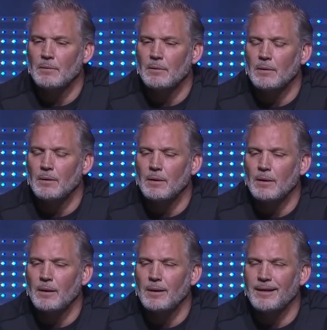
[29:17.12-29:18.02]

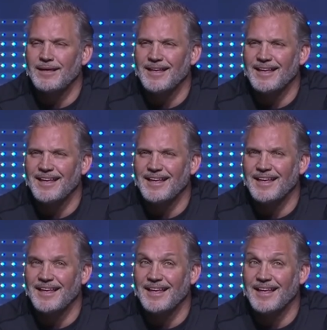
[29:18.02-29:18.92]

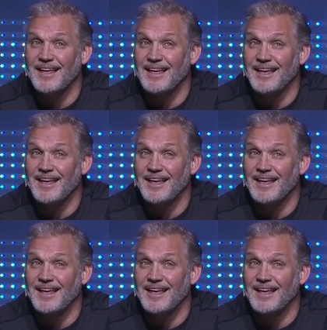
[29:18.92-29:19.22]
[no speech]